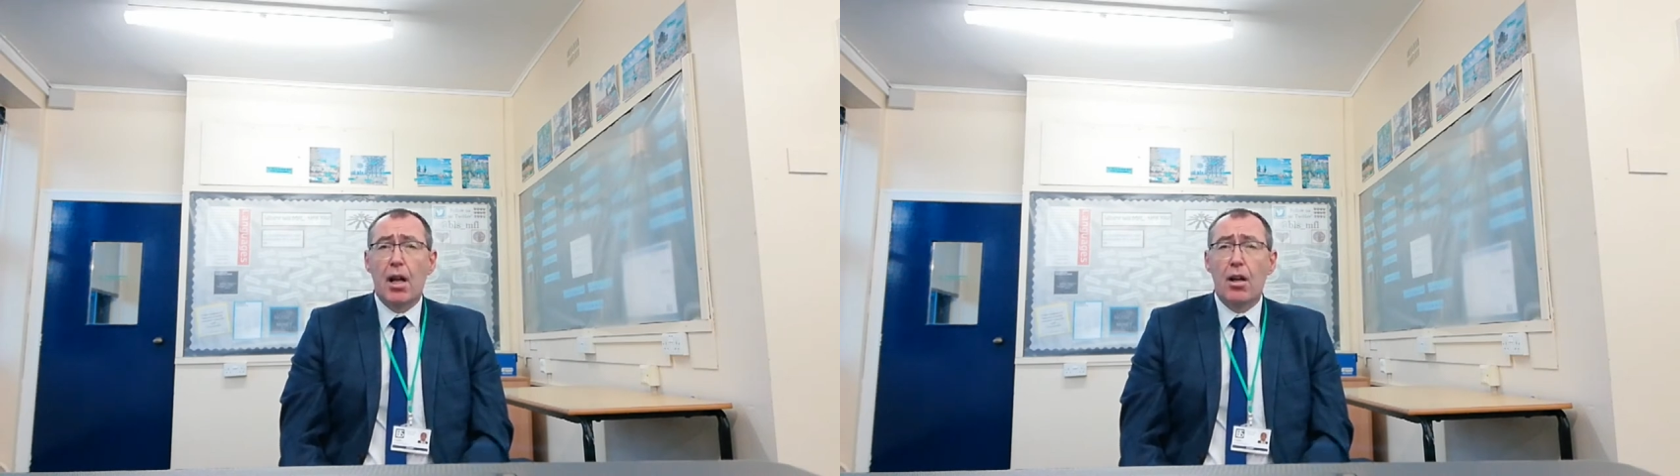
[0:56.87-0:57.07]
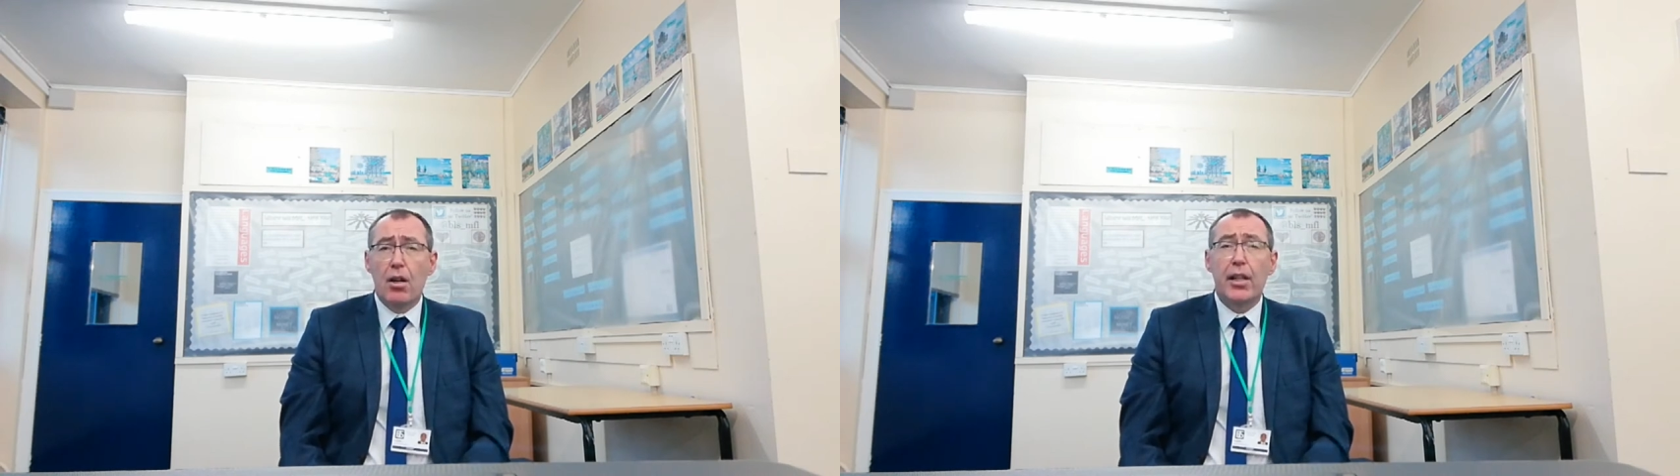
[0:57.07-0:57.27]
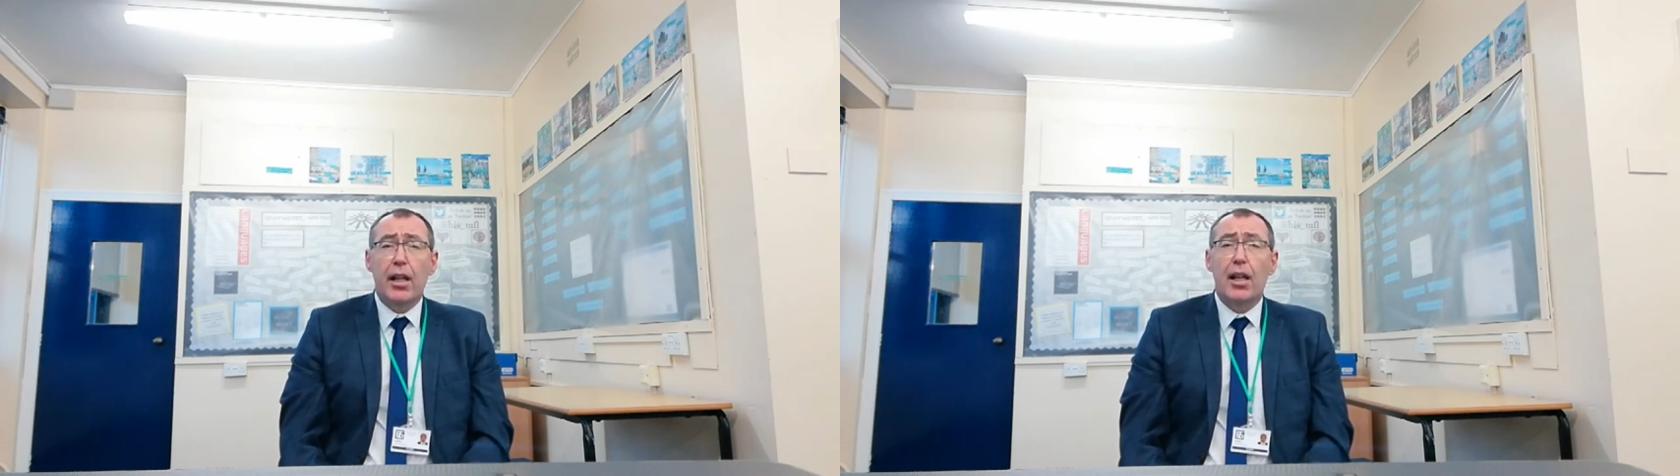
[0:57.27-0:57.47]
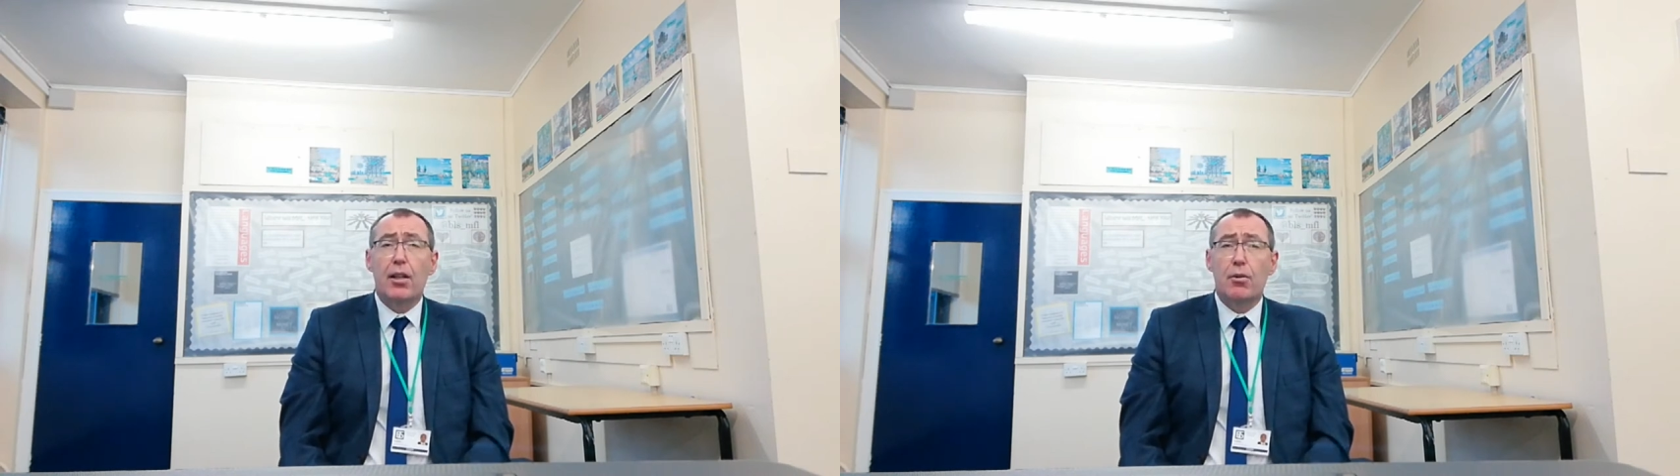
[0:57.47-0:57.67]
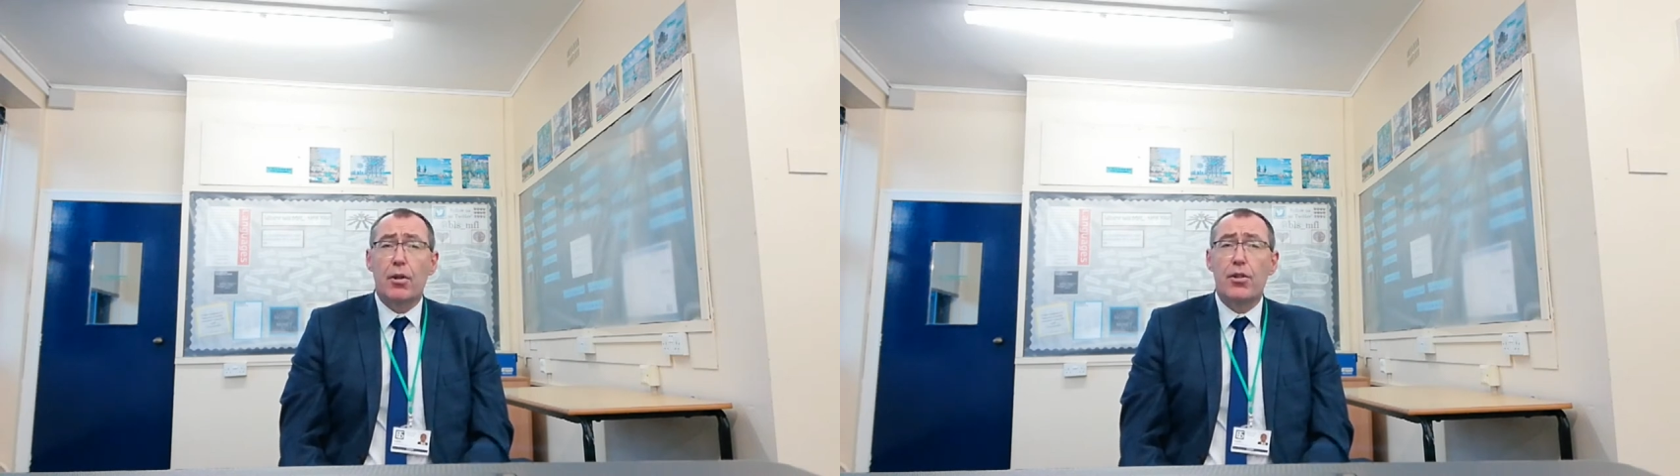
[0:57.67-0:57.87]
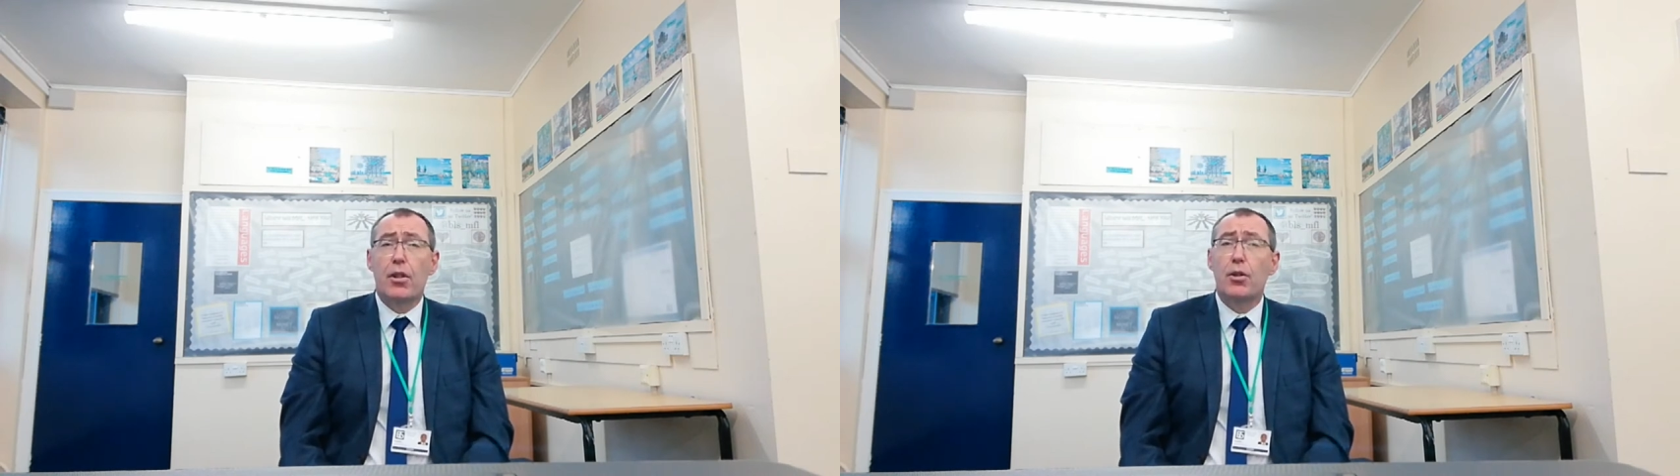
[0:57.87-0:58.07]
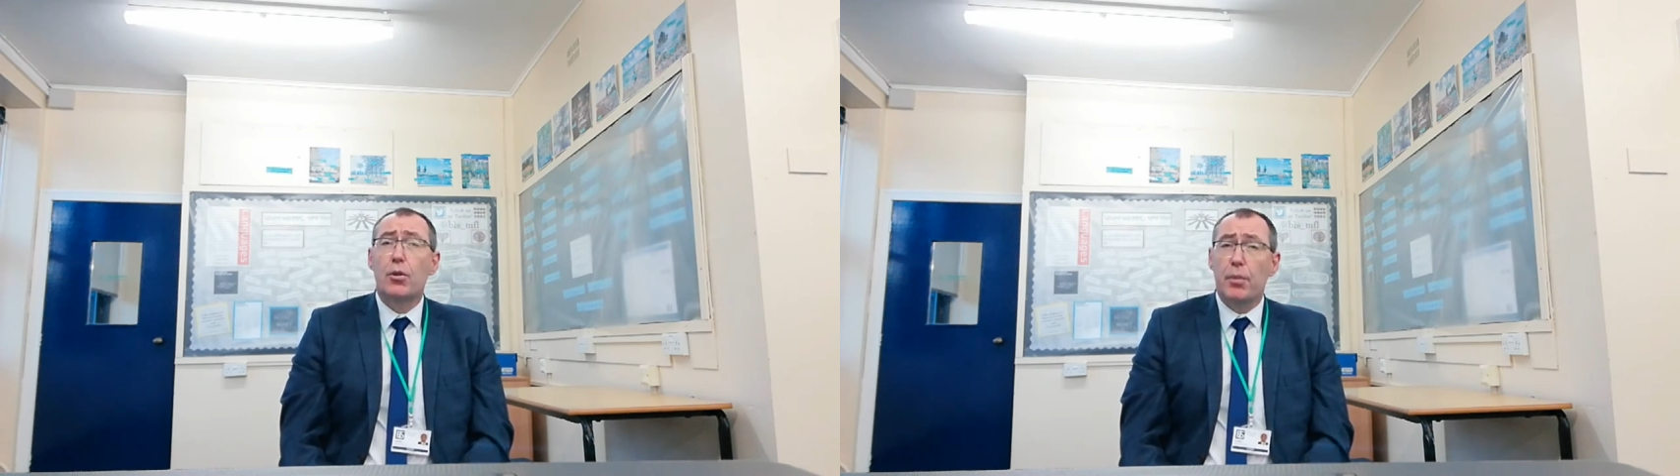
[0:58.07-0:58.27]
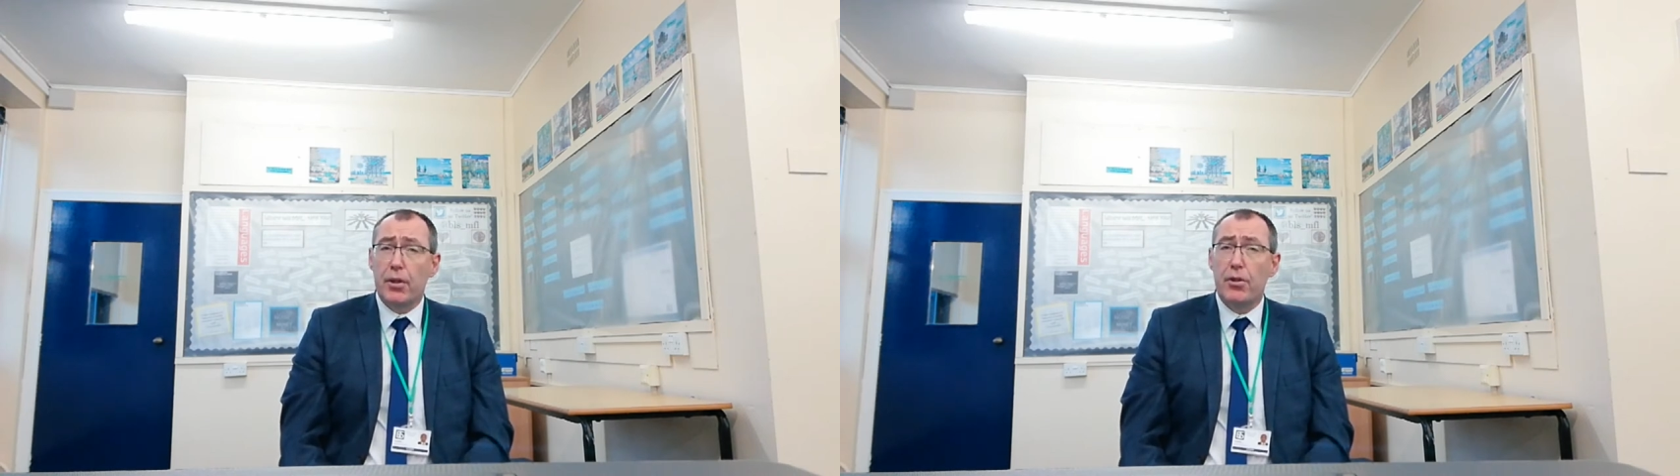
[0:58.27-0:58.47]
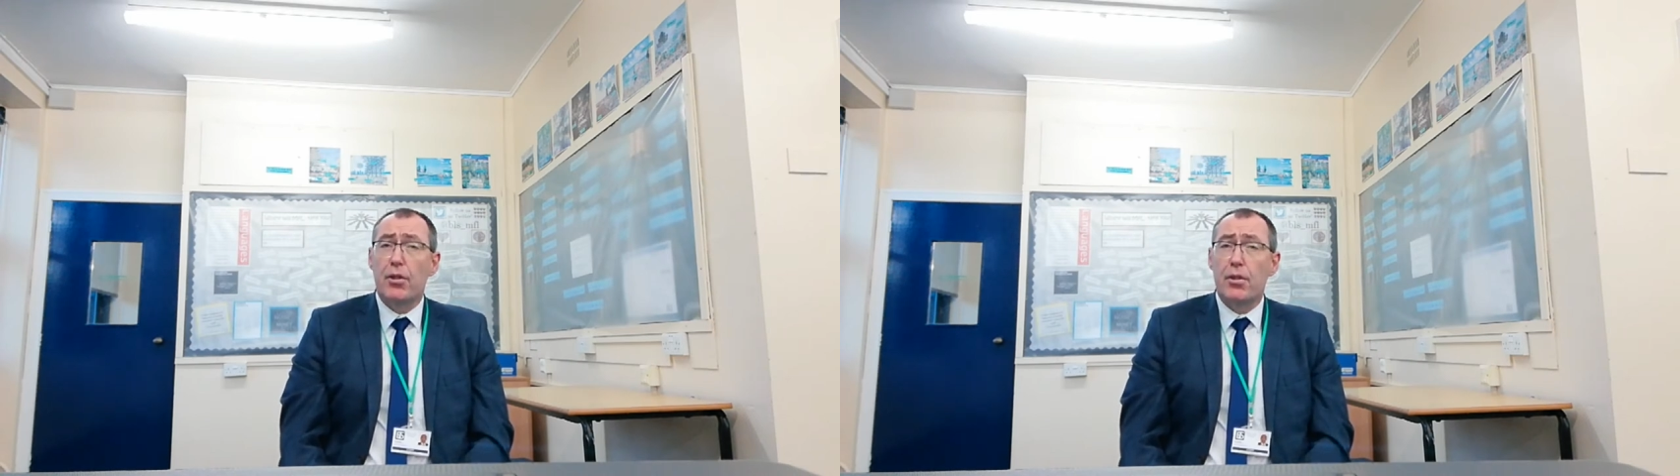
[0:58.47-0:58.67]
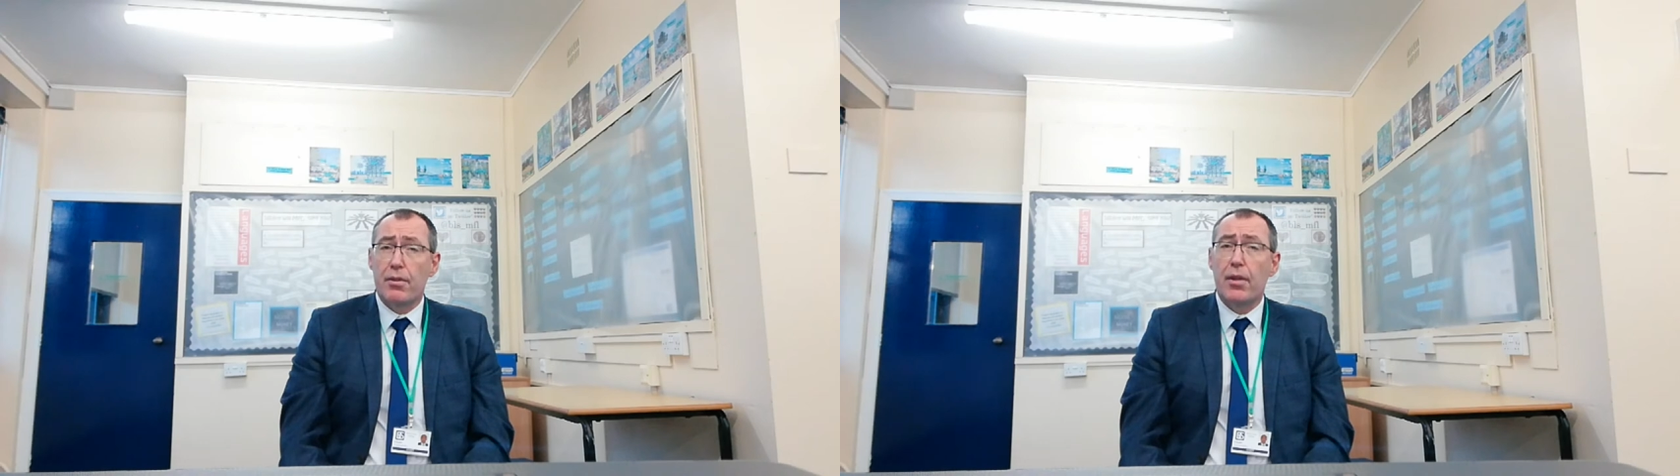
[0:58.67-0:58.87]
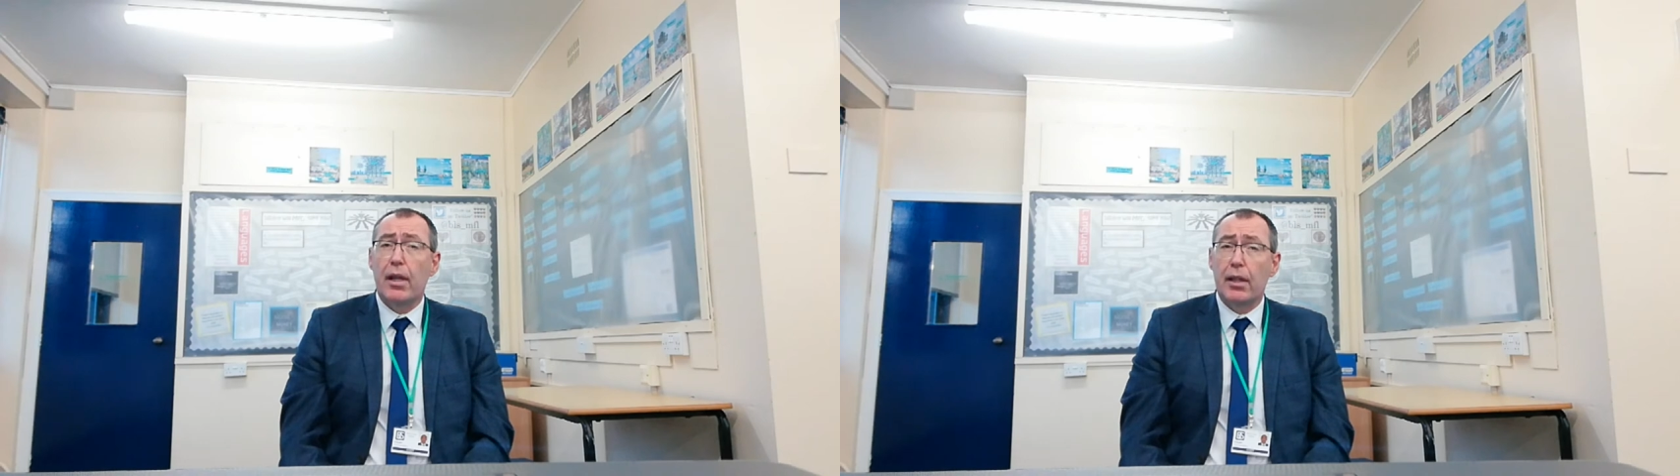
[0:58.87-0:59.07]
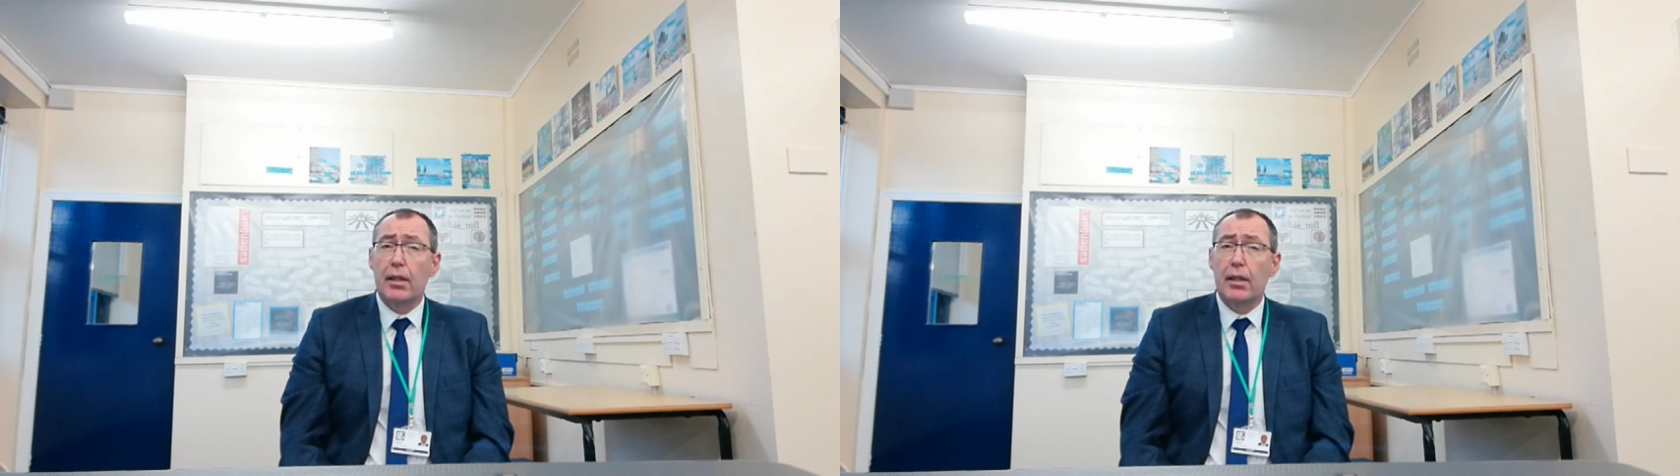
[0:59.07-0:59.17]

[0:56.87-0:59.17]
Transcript: learning a language could be just the thing.